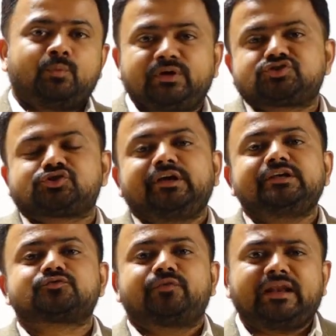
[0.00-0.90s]
which
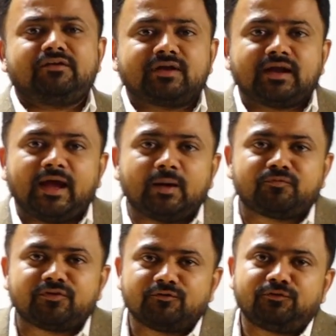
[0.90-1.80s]
is very, very
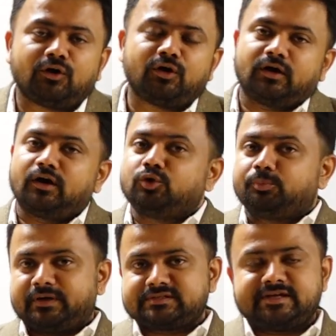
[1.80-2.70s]
helpful for a
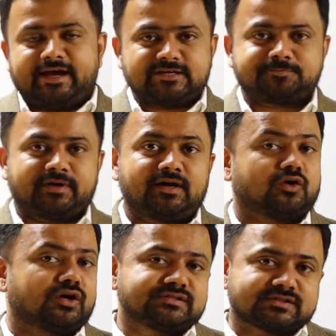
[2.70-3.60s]
UPSC aspirant,
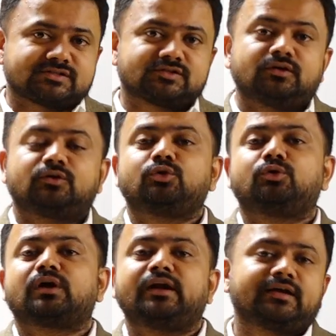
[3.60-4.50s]
not just
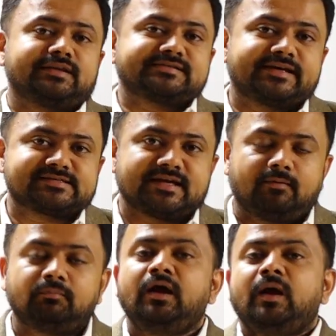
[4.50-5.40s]
to clear this
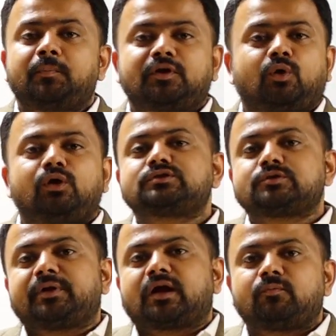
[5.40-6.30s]
exam, but also
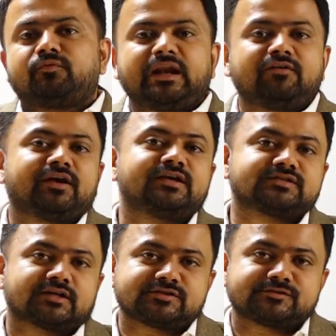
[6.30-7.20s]
become very, very
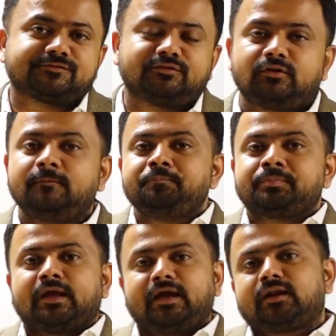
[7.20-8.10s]
successful
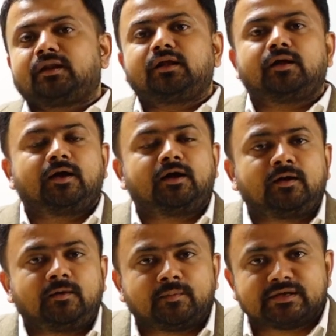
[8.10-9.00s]
in
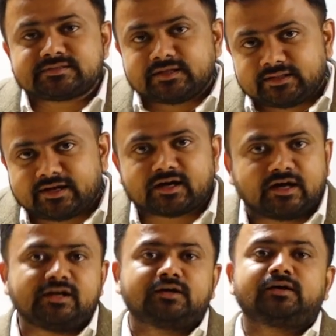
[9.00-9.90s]
their
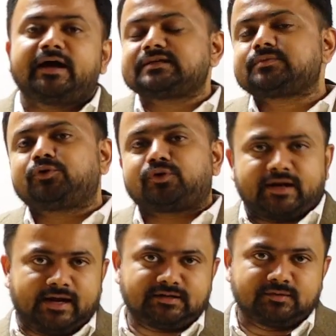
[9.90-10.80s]
career as a
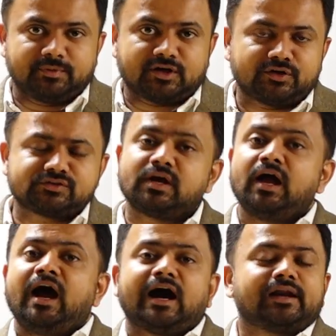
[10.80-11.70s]
bureaucrat. Because
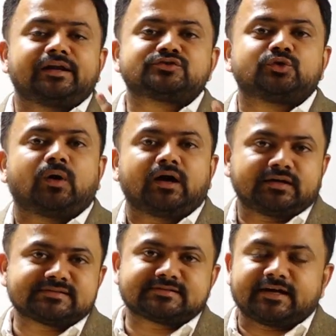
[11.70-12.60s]
unless you
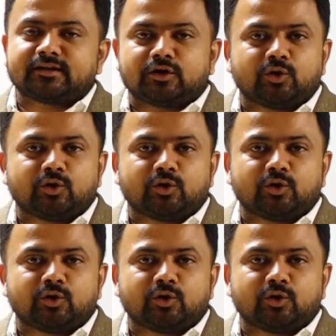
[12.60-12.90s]
understand the